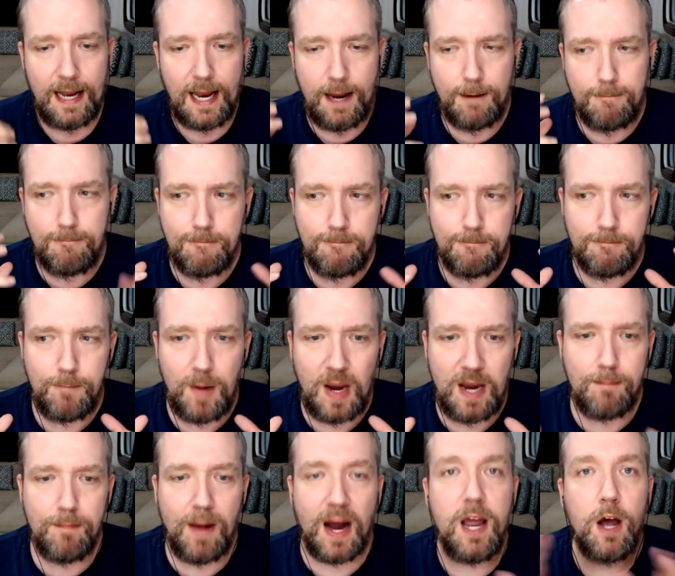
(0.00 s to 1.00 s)
and
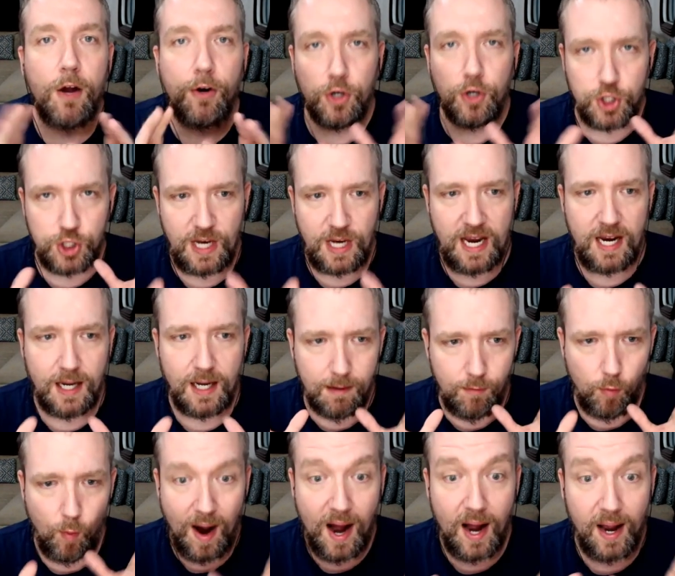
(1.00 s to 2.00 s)
made my understanding
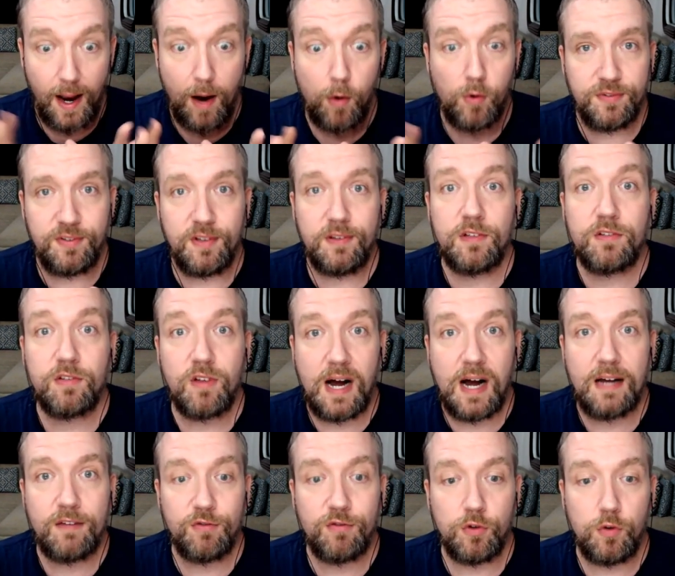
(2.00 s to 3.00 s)
of why I was in this
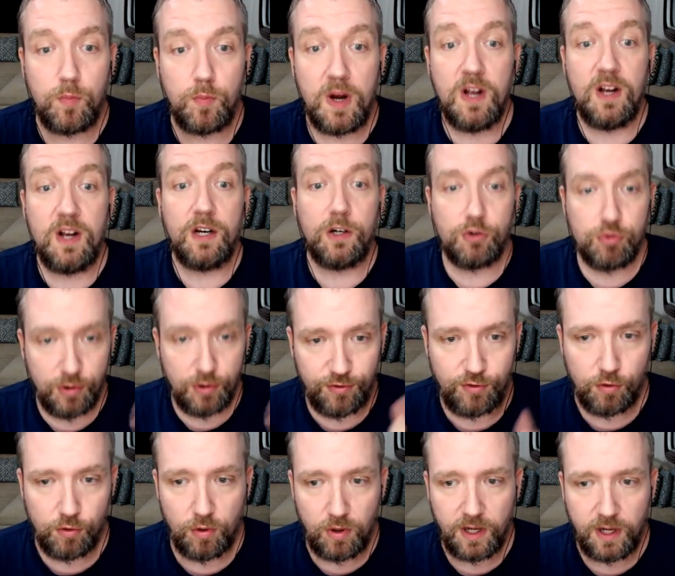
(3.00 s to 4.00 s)
classroom
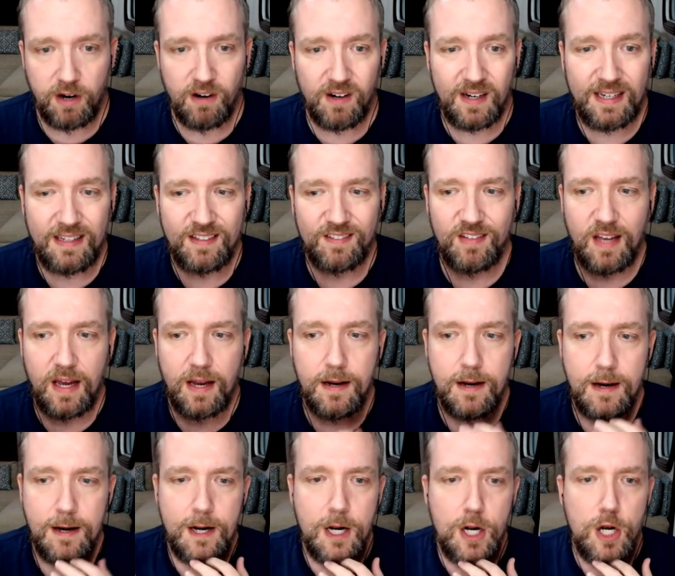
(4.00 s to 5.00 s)
crystal clear. And he said,